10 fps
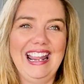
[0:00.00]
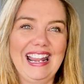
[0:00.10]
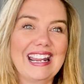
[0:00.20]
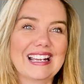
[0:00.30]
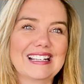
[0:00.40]

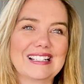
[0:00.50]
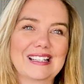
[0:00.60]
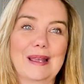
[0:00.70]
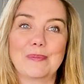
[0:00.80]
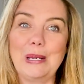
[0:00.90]
And
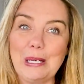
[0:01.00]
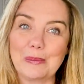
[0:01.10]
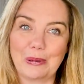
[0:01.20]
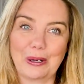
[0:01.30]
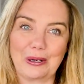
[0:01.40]
that peanut
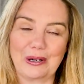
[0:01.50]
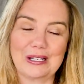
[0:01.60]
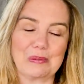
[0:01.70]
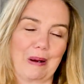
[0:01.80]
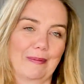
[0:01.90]
butter
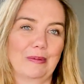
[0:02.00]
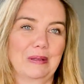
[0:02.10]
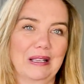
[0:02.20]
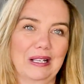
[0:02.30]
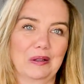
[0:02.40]
is
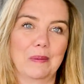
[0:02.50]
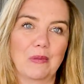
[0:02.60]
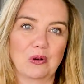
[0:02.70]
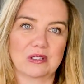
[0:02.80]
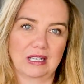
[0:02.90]
probably like the
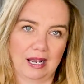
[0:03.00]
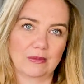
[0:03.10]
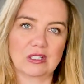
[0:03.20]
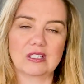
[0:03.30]
most common